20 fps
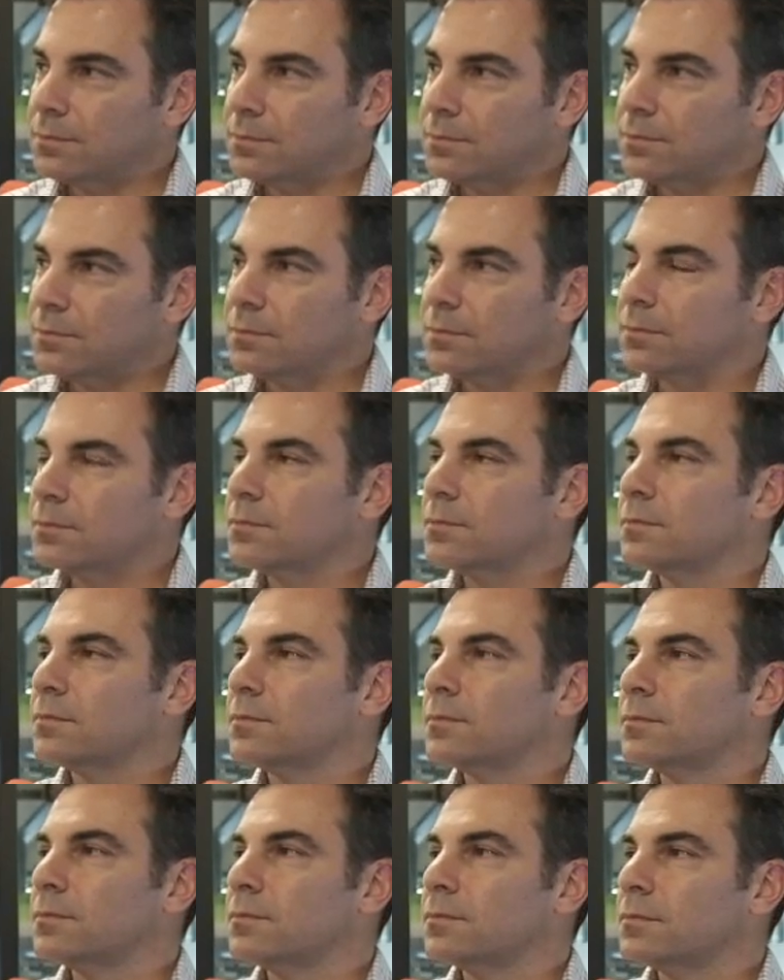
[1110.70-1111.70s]

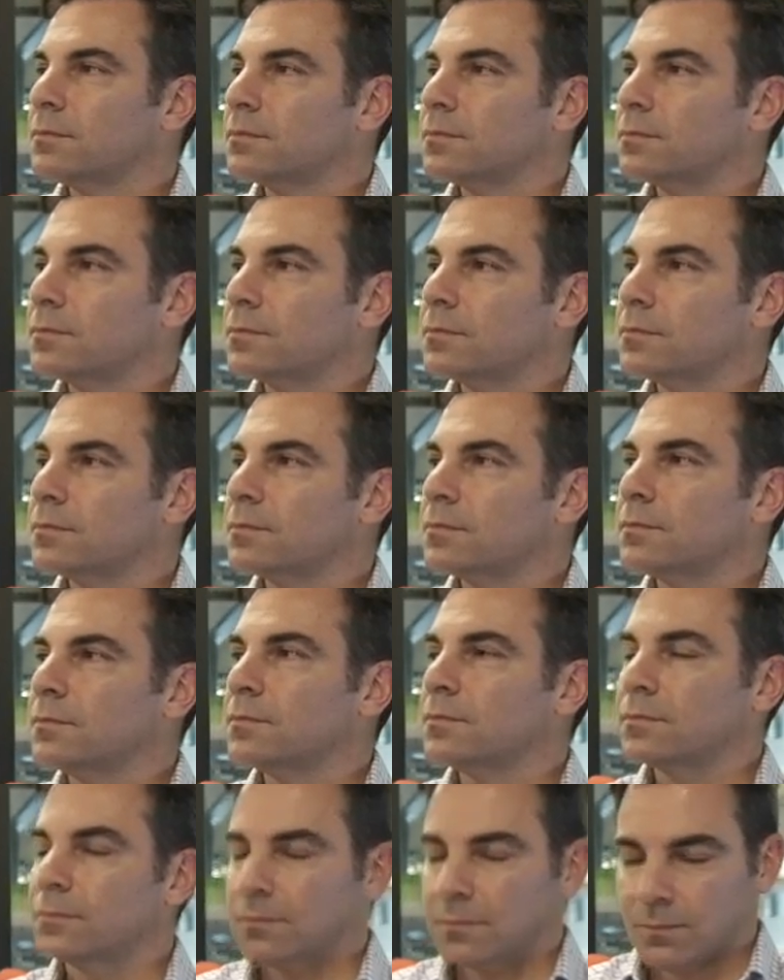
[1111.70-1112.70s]

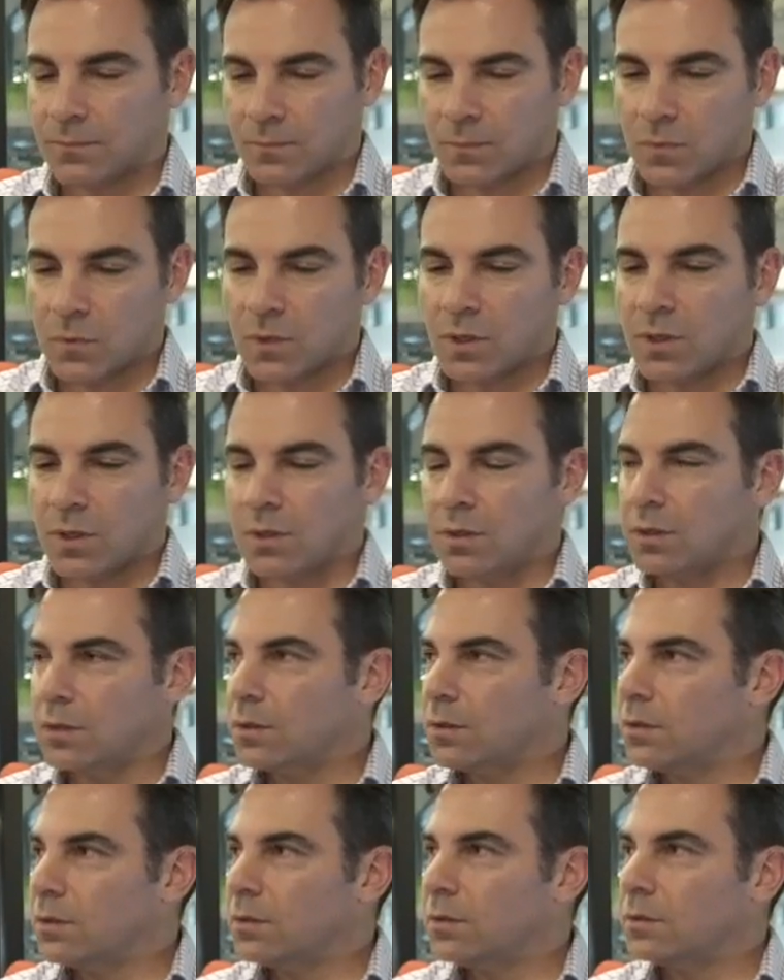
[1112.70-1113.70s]

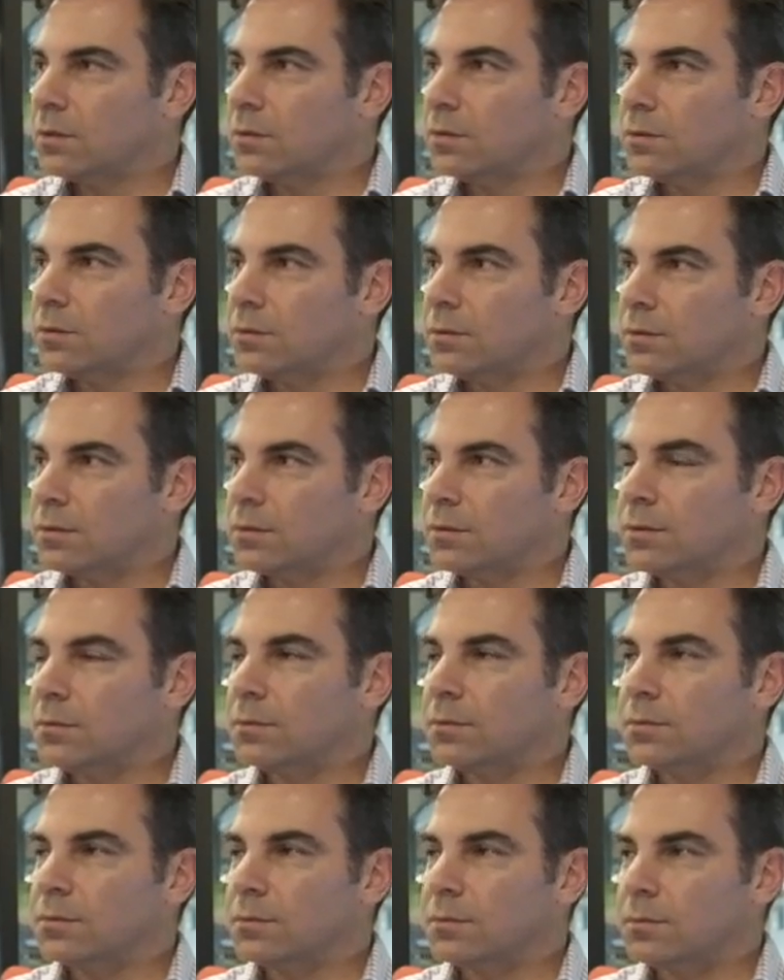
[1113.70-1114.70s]

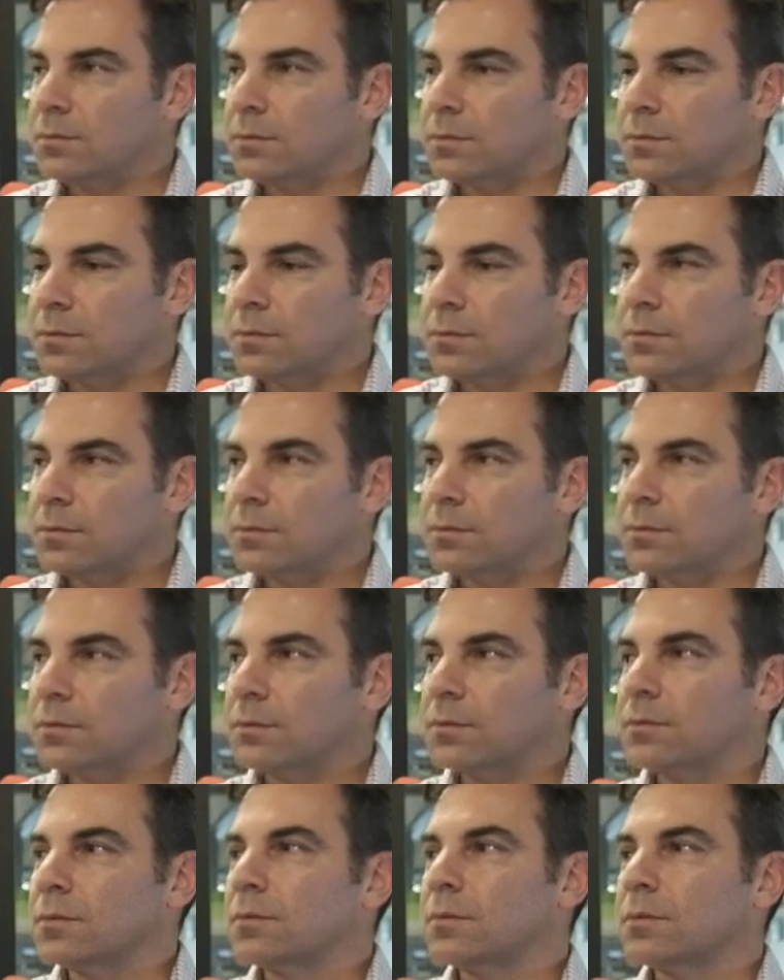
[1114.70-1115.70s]

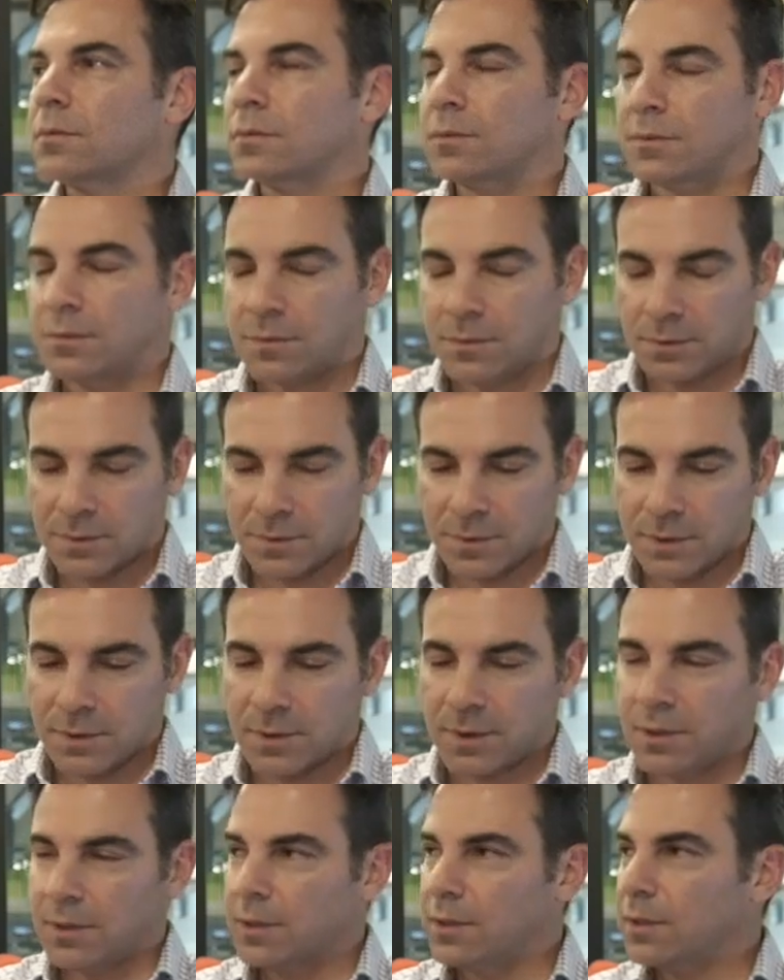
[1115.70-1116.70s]

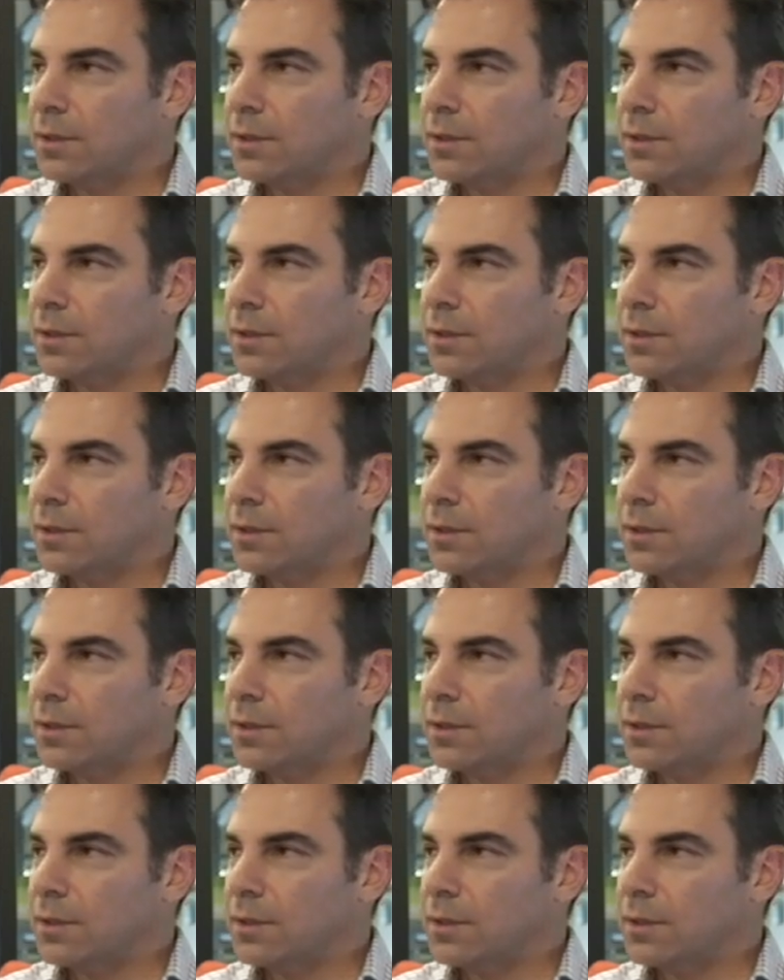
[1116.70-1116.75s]
This person isn't speaking.